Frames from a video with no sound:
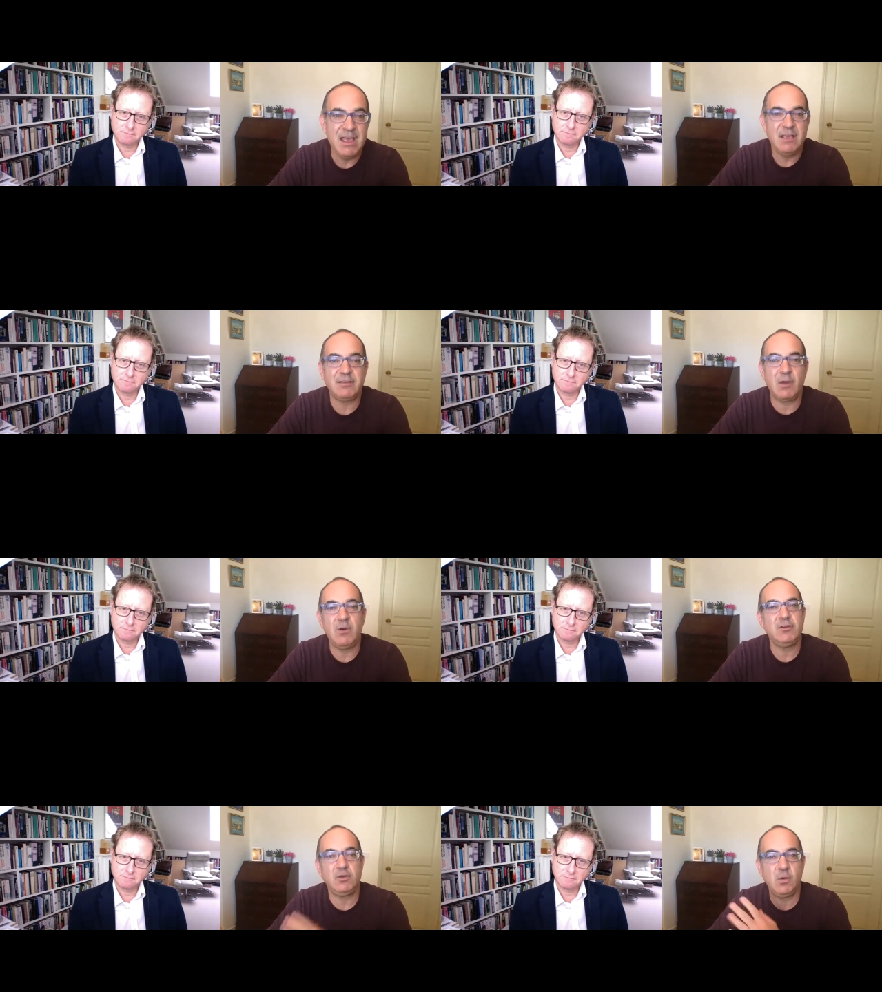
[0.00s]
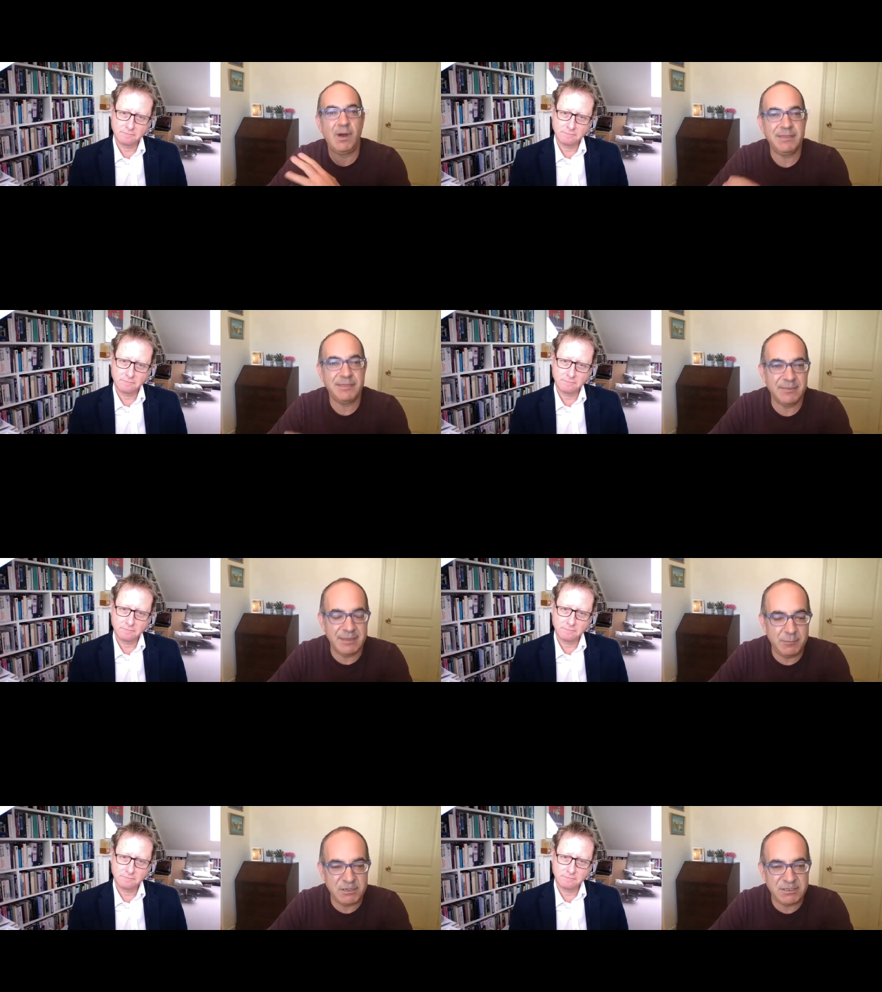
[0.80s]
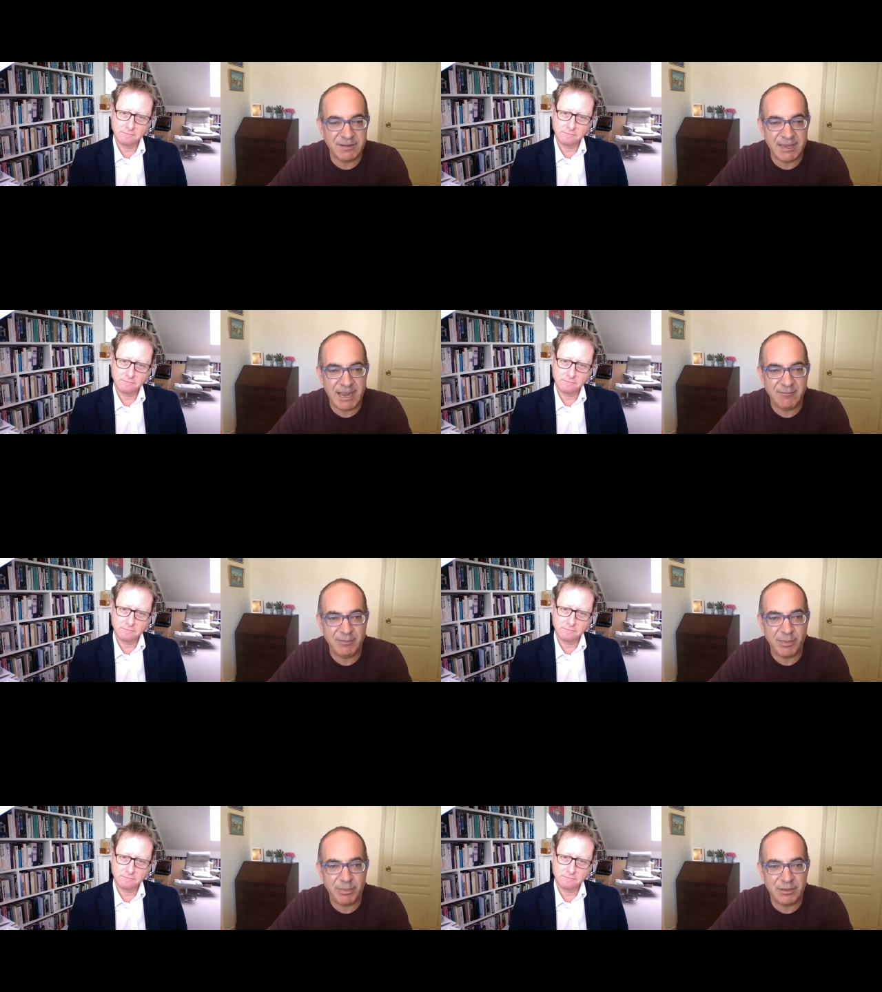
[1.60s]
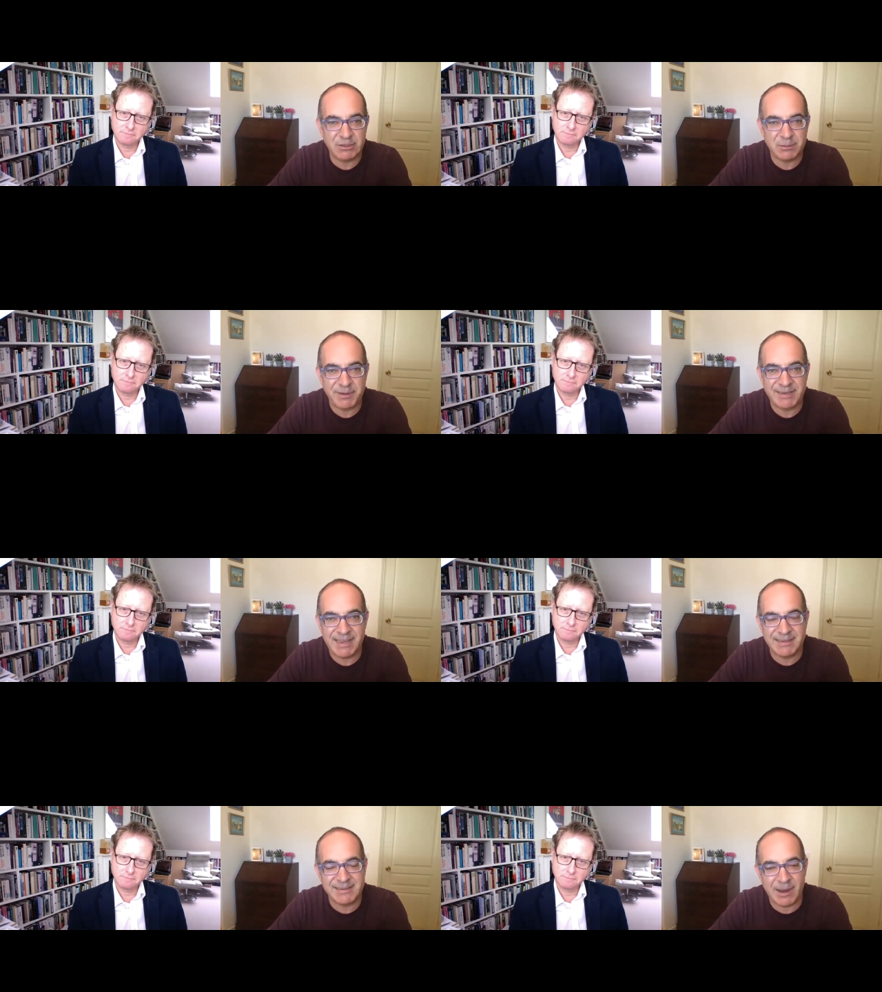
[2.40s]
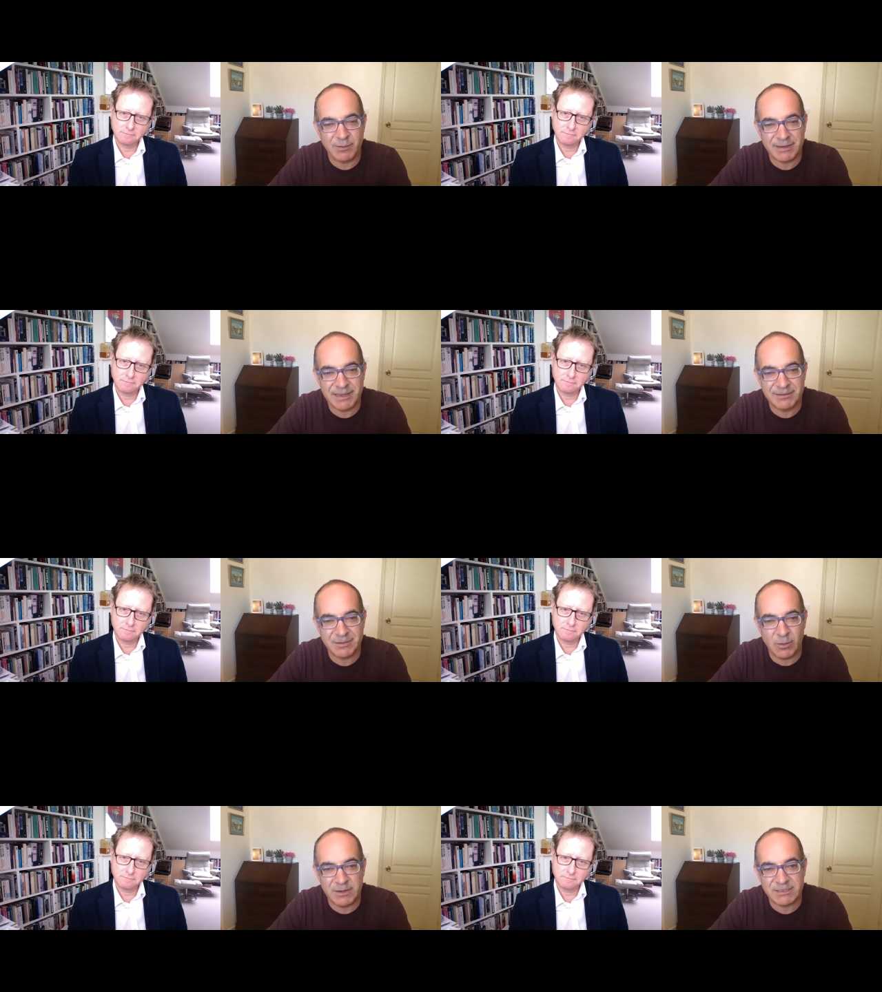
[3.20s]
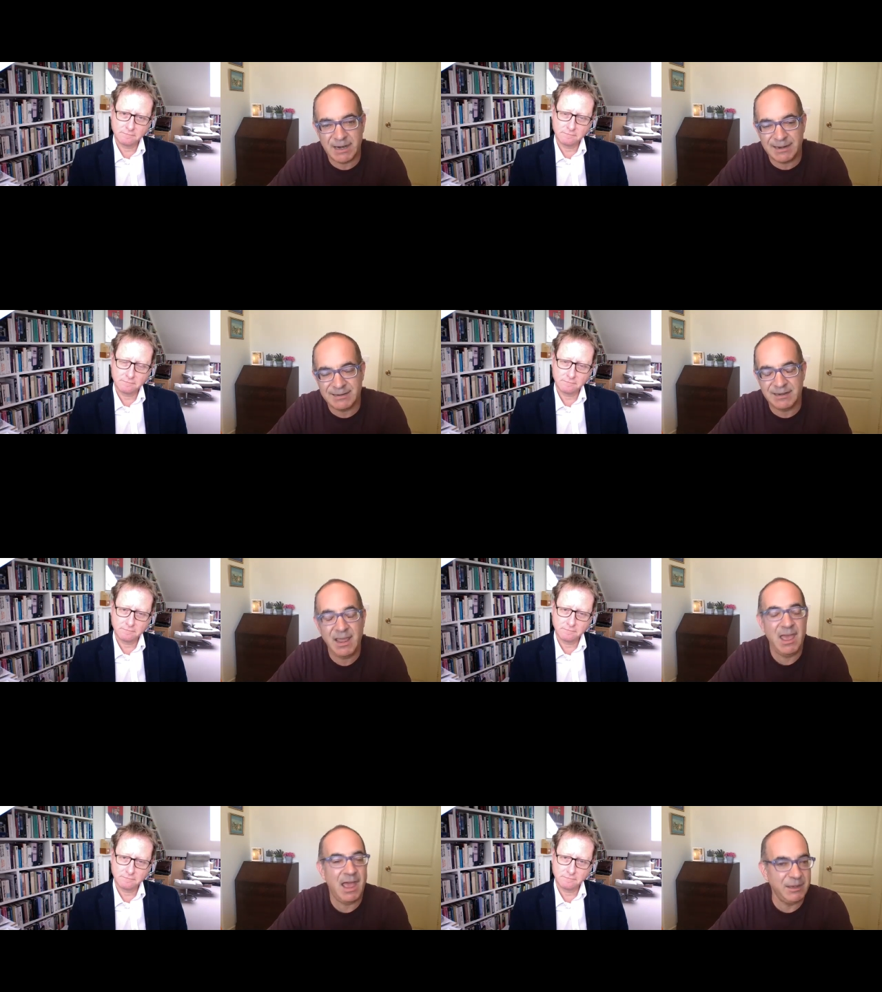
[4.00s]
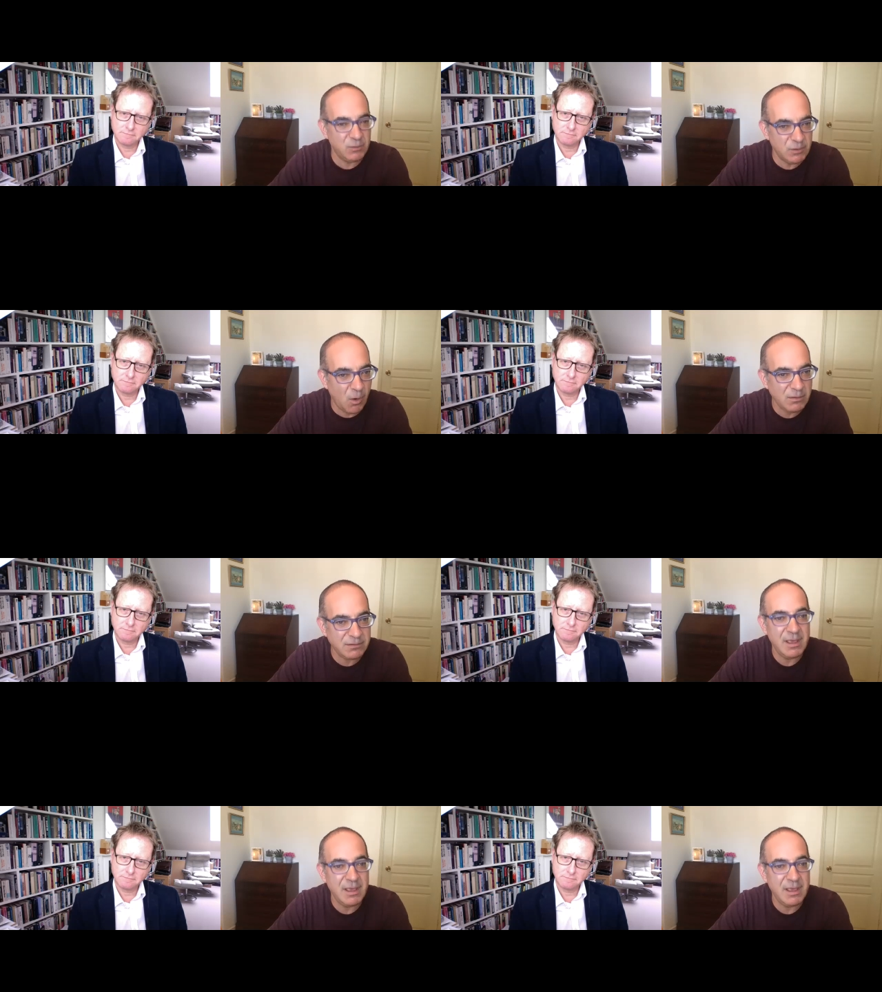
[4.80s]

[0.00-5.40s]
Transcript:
Speaker 1: So, do I think the image of King Henry III should be taken down at King's College London? I do not.